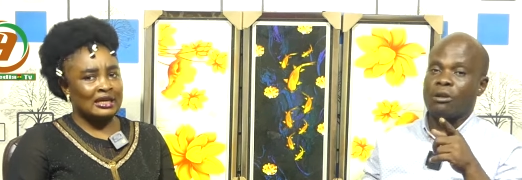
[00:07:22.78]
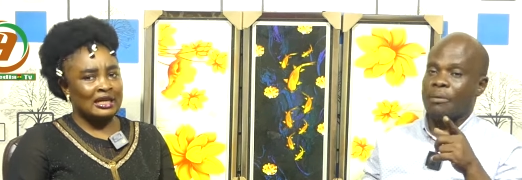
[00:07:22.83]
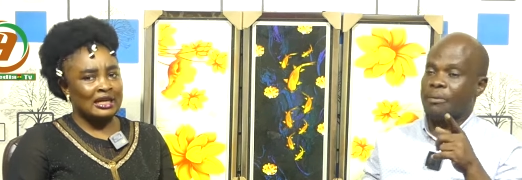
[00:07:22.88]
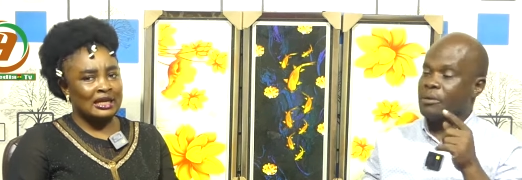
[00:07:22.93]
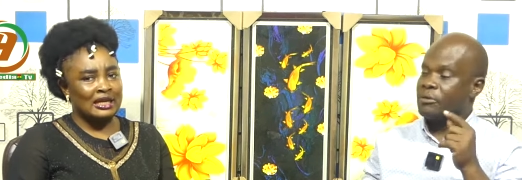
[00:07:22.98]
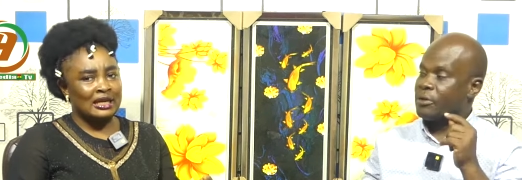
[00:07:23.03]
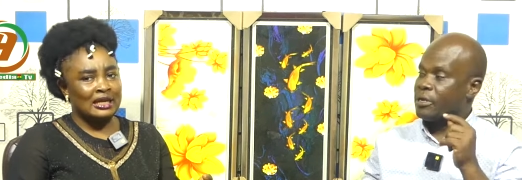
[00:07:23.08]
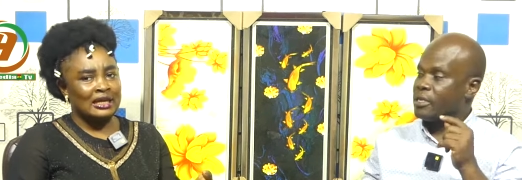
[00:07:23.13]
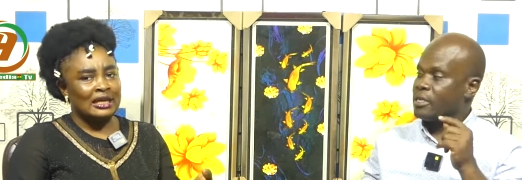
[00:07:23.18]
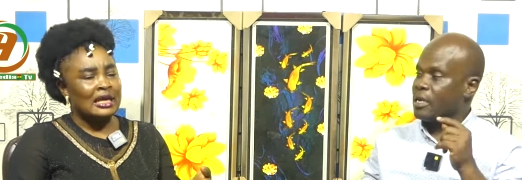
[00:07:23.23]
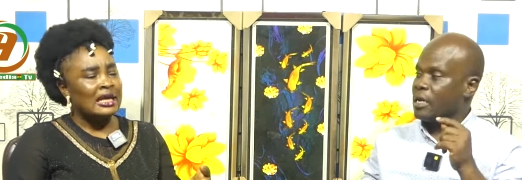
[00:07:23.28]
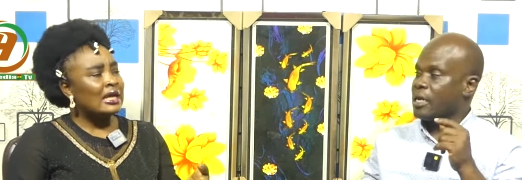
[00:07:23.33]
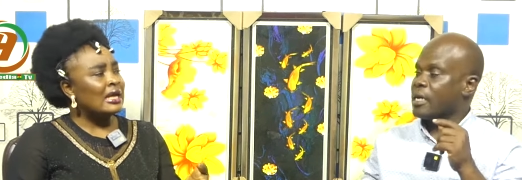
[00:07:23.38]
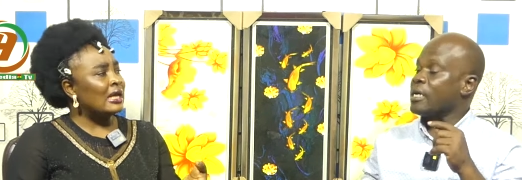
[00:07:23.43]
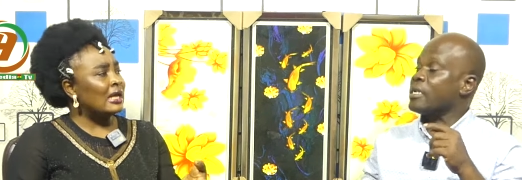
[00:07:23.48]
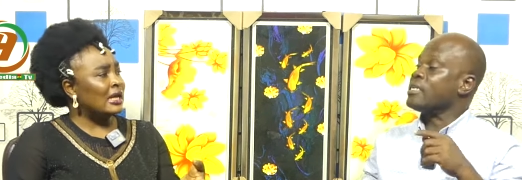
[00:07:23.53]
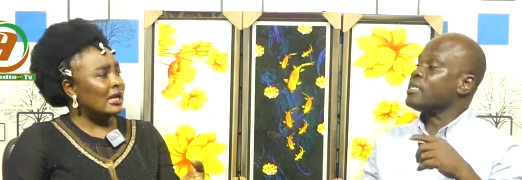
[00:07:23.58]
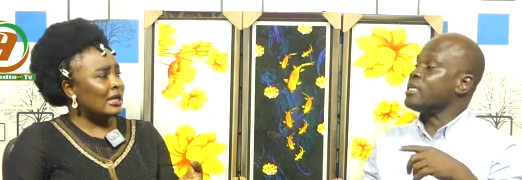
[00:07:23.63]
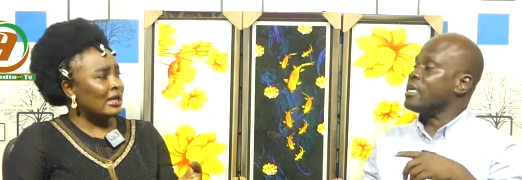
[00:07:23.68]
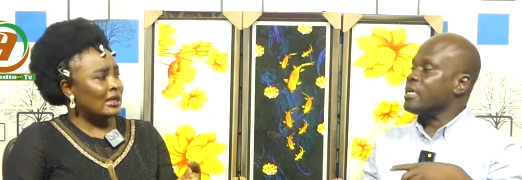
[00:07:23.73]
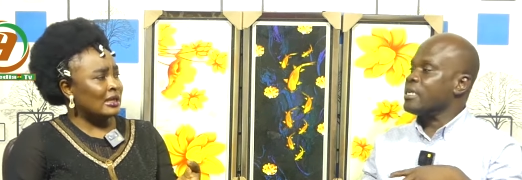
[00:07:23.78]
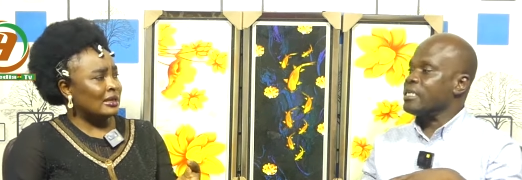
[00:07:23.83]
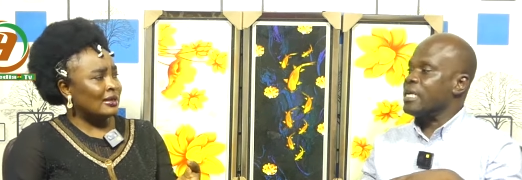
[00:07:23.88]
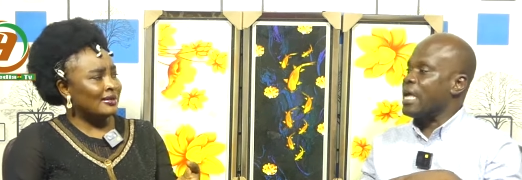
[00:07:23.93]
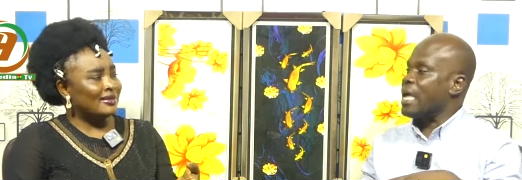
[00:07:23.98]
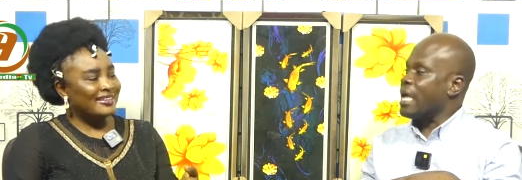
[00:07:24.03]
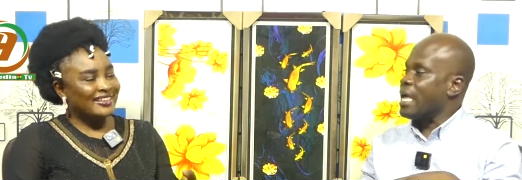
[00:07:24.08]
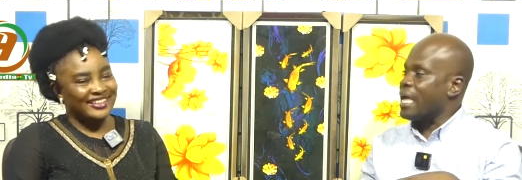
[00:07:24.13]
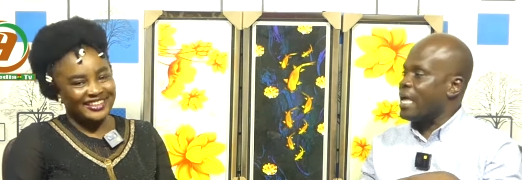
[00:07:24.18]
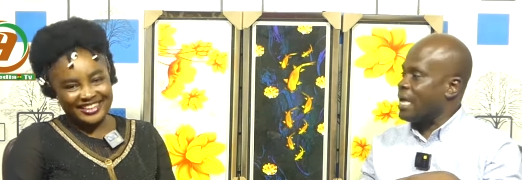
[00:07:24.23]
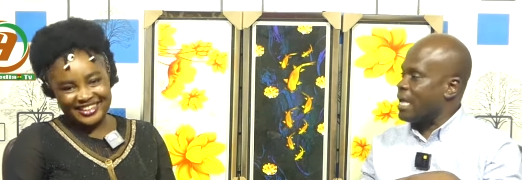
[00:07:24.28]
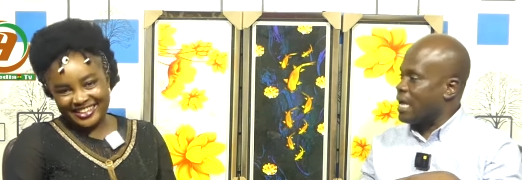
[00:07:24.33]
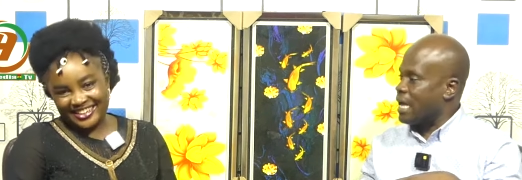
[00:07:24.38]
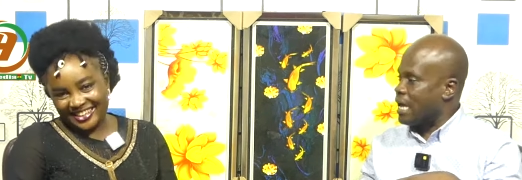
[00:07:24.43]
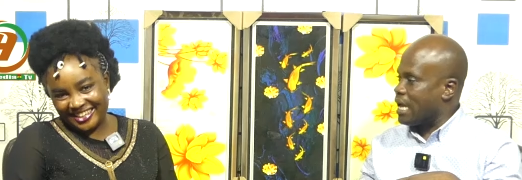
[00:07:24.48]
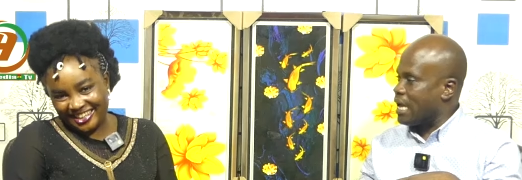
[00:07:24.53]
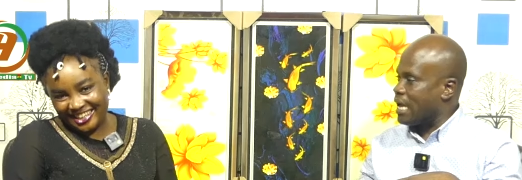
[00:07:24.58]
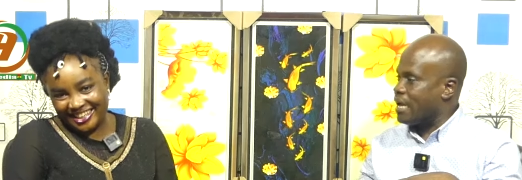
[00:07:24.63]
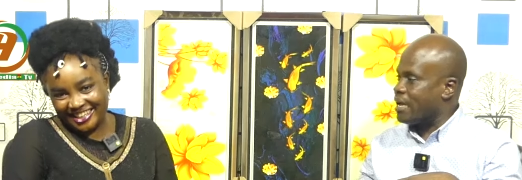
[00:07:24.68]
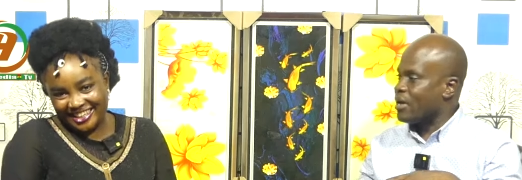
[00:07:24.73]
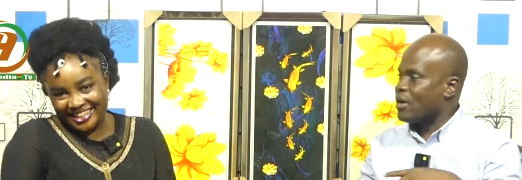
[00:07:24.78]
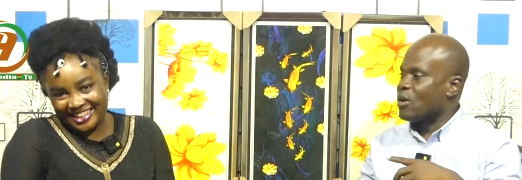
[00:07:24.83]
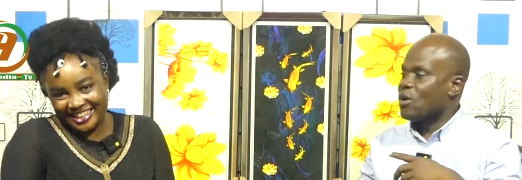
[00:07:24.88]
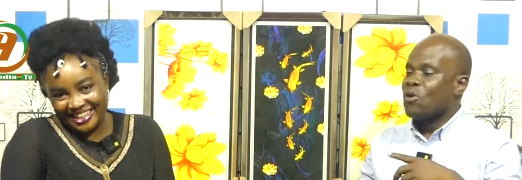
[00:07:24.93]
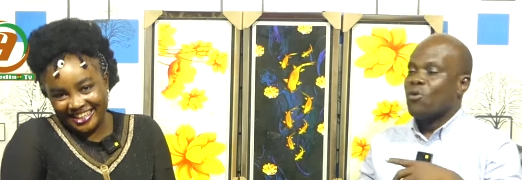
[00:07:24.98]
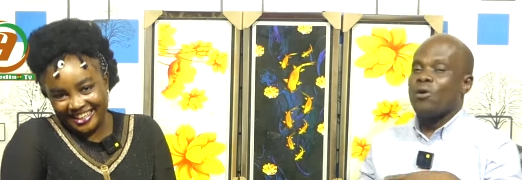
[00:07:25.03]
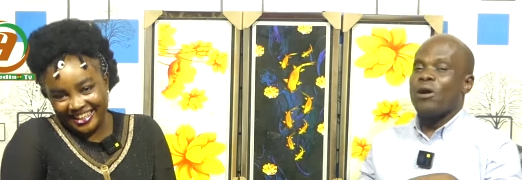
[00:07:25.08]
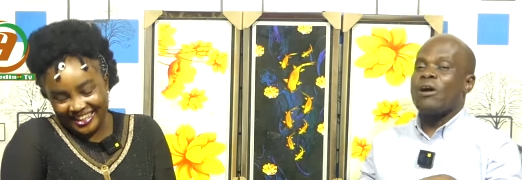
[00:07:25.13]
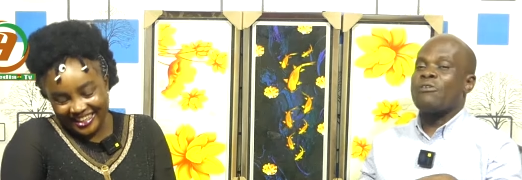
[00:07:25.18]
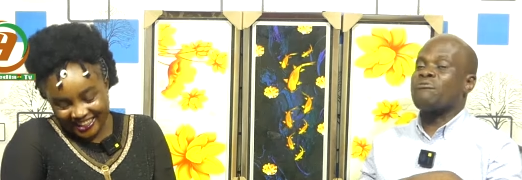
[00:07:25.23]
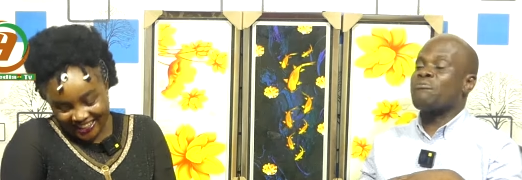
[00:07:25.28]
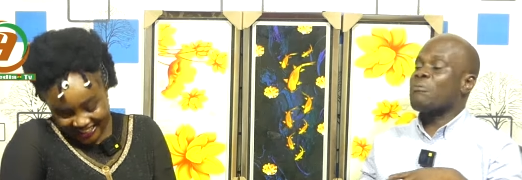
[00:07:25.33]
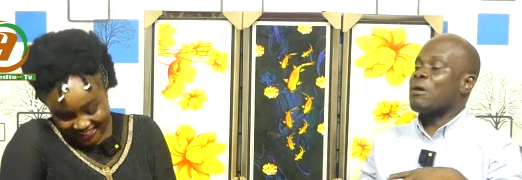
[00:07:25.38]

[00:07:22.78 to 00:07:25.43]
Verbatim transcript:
Speaker 1: am a canny. Well,